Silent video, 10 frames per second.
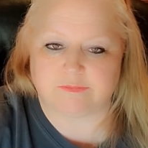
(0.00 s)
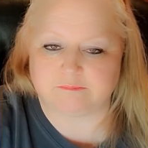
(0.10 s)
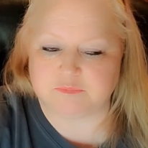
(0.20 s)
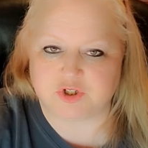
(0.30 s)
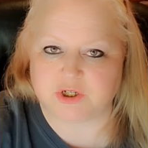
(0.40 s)

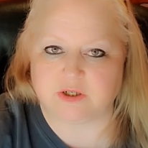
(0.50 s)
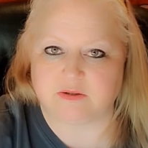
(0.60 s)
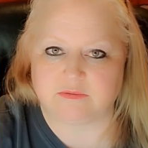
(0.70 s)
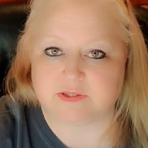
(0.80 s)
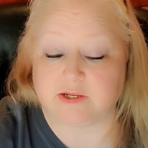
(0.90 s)

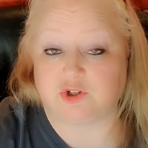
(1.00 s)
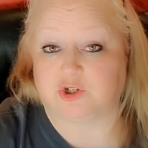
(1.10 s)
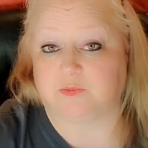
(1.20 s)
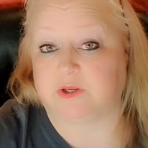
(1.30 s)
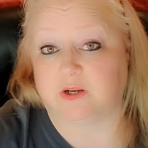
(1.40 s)
She said
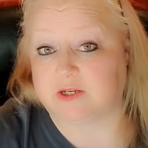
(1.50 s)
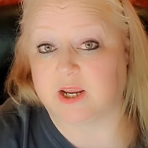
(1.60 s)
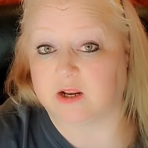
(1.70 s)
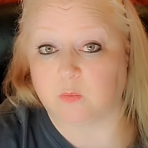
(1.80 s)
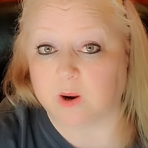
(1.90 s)
she was going to
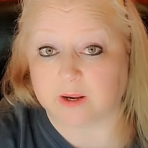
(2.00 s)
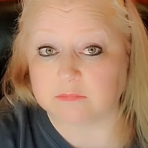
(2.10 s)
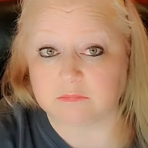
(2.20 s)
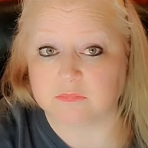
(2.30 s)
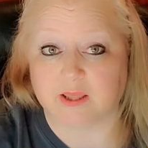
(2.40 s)
take it away.
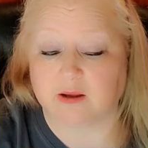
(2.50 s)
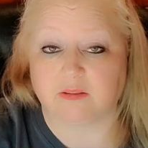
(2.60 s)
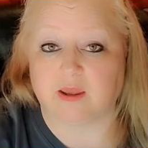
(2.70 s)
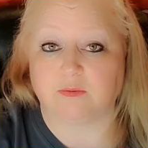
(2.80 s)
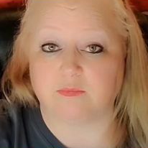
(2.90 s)

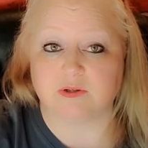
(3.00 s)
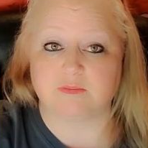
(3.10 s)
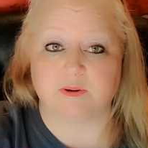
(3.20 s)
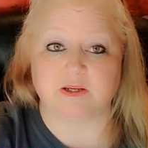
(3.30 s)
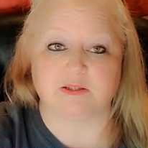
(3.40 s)
That was
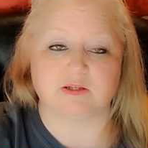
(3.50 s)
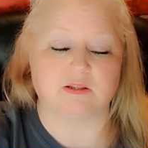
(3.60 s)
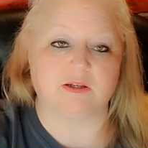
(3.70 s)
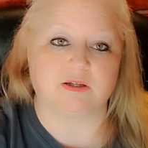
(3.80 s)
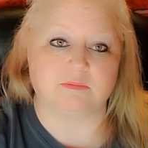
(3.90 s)

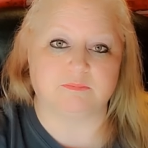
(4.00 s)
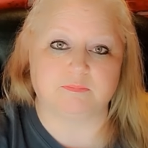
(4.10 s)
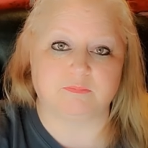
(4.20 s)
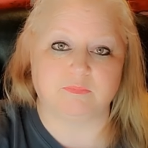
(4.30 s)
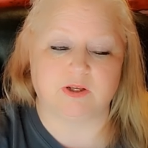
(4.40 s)
basically,
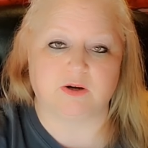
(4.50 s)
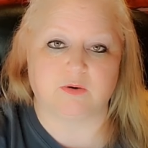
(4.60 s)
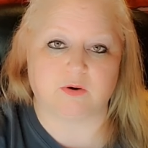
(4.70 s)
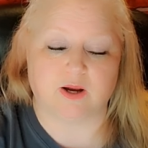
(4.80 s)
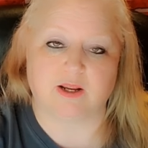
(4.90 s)

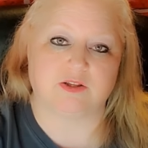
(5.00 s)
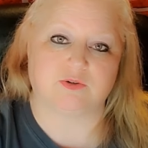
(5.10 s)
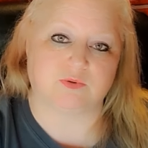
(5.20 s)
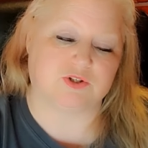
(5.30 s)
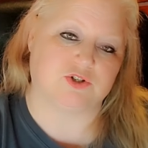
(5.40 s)
her
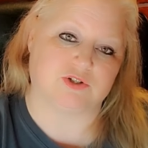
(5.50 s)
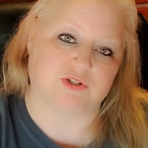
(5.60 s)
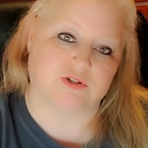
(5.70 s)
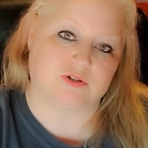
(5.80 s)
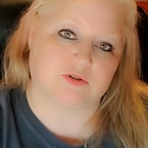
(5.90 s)
answer was
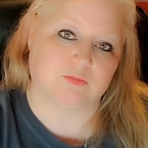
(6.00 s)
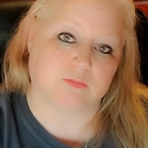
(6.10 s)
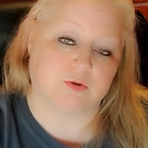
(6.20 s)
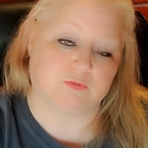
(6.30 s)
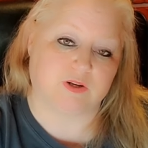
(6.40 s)
just to
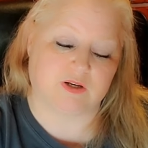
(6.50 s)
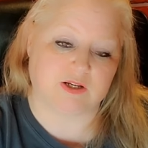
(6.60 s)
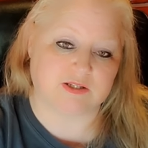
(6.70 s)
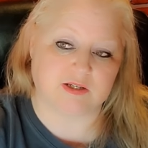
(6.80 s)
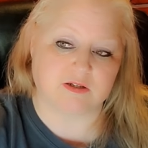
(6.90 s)
remove it. And I
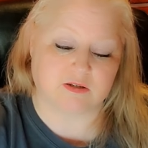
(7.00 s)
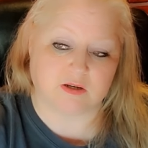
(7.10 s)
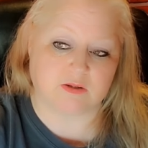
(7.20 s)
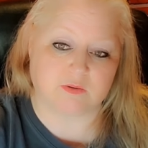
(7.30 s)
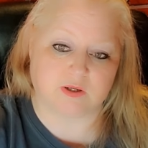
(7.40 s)
said,
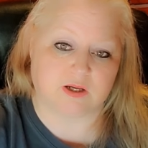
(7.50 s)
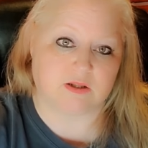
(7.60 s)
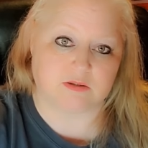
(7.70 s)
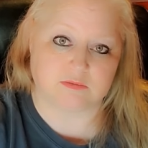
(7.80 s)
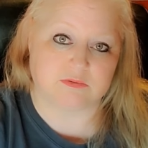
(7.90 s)
no,
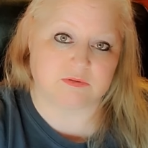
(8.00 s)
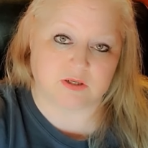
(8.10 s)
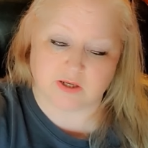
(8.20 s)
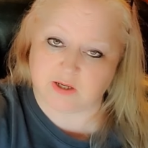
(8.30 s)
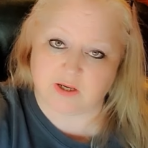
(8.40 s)
I'll
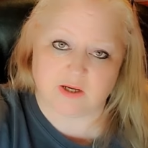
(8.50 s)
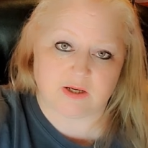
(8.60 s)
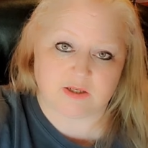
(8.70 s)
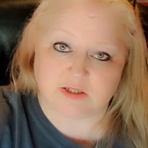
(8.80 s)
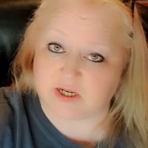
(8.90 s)

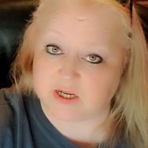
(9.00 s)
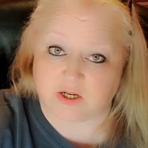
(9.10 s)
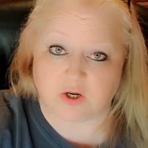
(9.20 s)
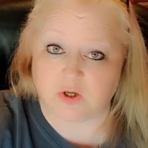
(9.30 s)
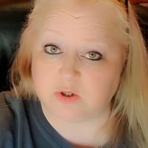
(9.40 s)
take
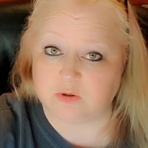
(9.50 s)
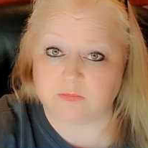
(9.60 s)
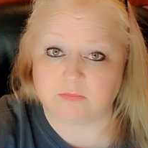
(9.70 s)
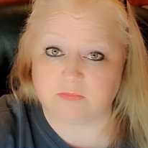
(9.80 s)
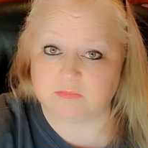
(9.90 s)
it
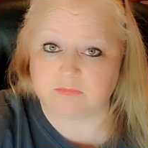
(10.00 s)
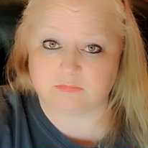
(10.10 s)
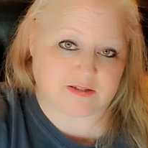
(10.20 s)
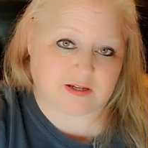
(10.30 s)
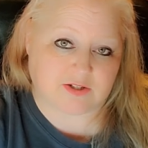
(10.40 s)
home.
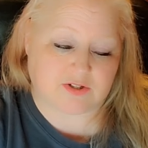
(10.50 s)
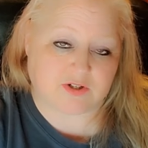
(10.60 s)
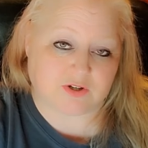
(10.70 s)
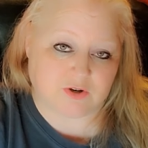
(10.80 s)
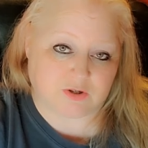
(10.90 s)
So I
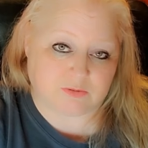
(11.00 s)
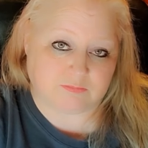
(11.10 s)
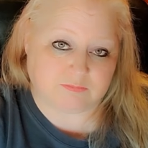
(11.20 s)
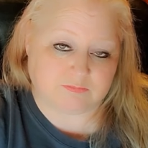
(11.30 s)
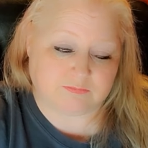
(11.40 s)
took it home,
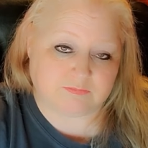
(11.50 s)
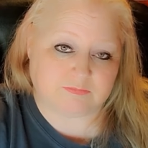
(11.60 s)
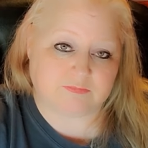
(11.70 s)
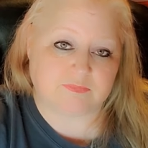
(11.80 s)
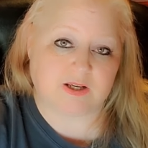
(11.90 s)

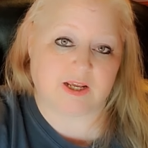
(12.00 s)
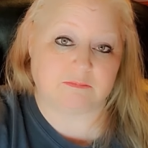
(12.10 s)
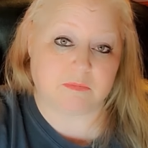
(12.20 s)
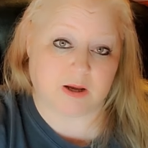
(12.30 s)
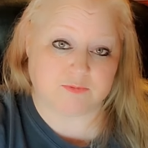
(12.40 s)
had
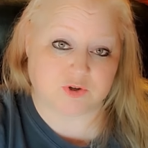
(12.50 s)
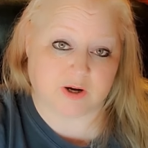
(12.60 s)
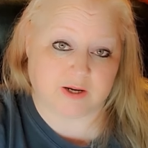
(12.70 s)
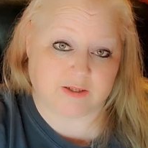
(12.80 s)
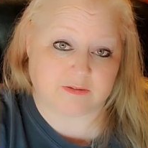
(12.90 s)
Mom
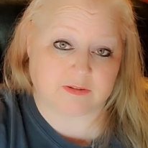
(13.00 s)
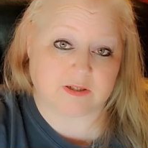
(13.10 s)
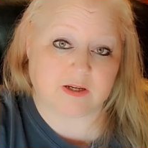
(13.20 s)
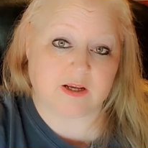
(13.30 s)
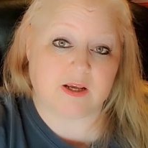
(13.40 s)
try it.
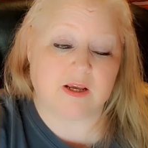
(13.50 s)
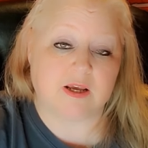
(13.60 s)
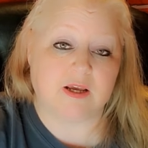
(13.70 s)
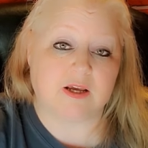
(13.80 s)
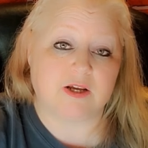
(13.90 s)

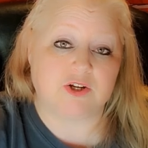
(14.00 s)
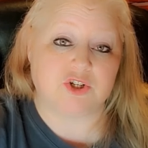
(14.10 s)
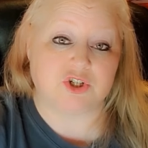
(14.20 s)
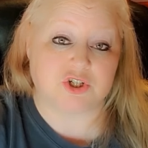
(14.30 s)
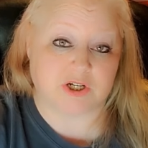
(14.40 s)

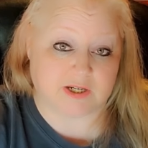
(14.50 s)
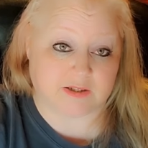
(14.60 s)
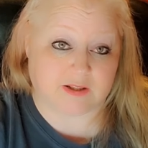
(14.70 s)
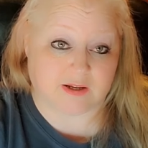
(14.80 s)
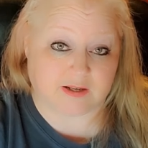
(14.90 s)
She
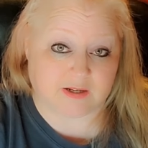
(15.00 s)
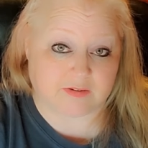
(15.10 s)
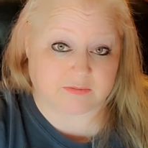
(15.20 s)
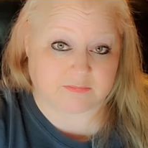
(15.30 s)
didn't like it either.